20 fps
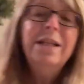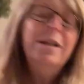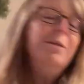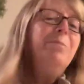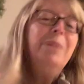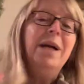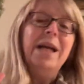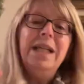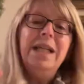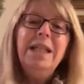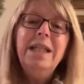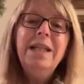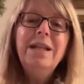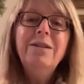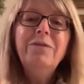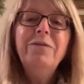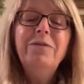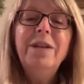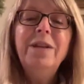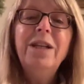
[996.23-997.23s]
pine
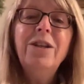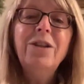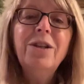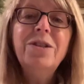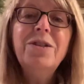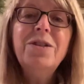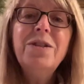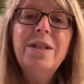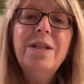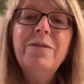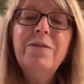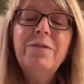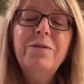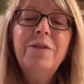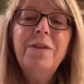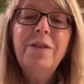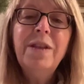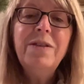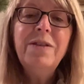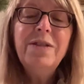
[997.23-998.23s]
needle fingers
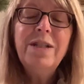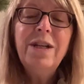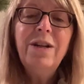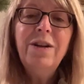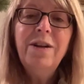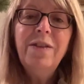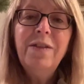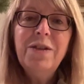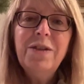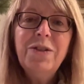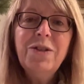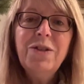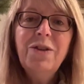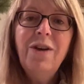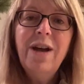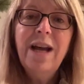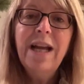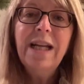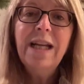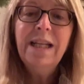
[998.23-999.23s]
for the start of the
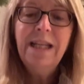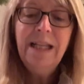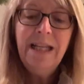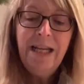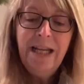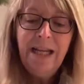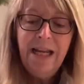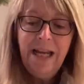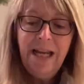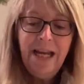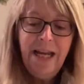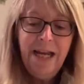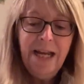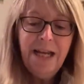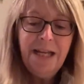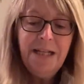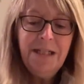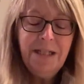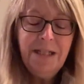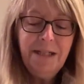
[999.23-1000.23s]
song.
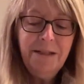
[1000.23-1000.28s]
And